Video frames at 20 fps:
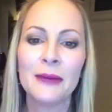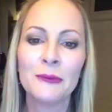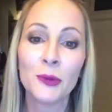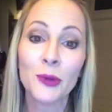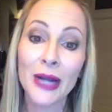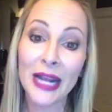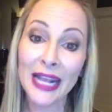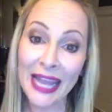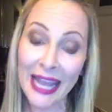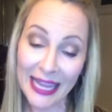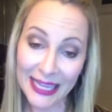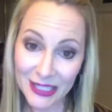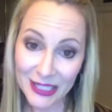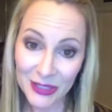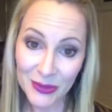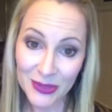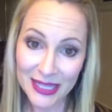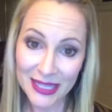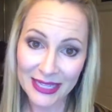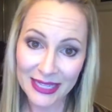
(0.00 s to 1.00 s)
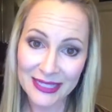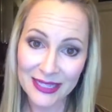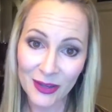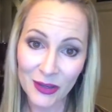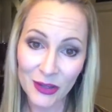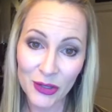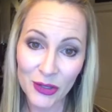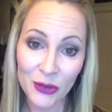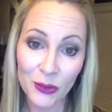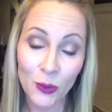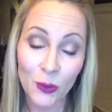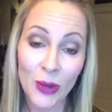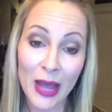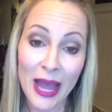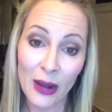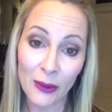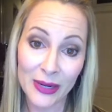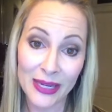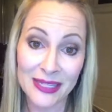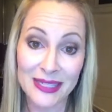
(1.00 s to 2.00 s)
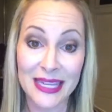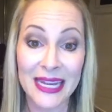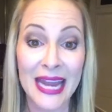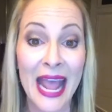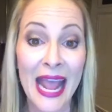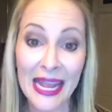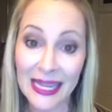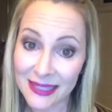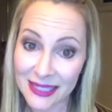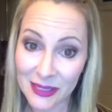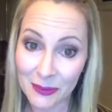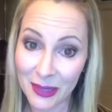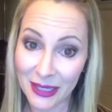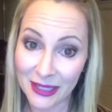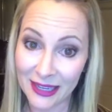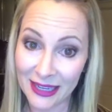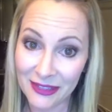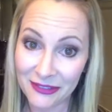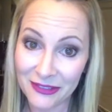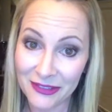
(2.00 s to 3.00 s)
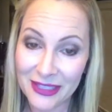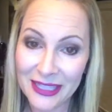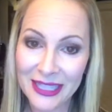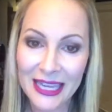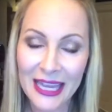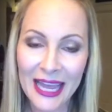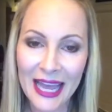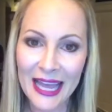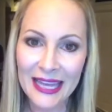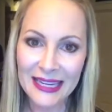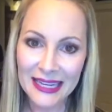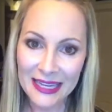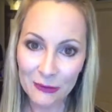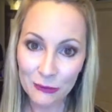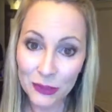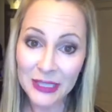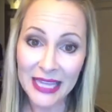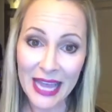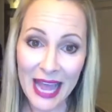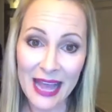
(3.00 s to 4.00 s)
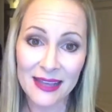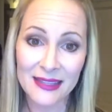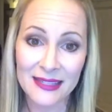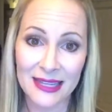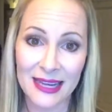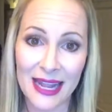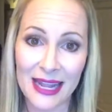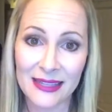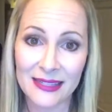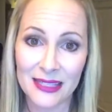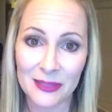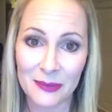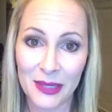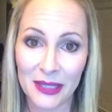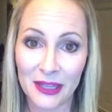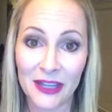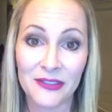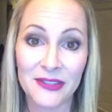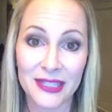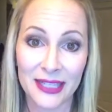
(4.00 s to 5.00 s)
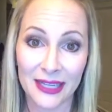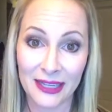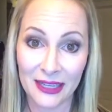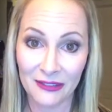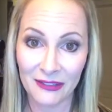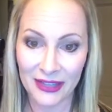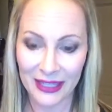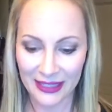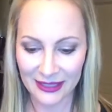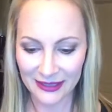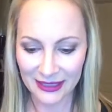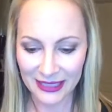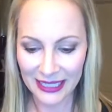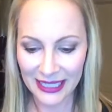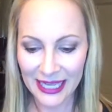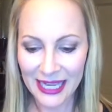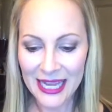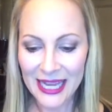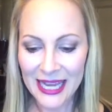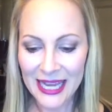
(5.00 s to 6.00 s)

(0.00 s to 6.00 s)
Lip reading: What I can do is I can tell you how it has enhanced my life, and it really has enhanced my life significantly.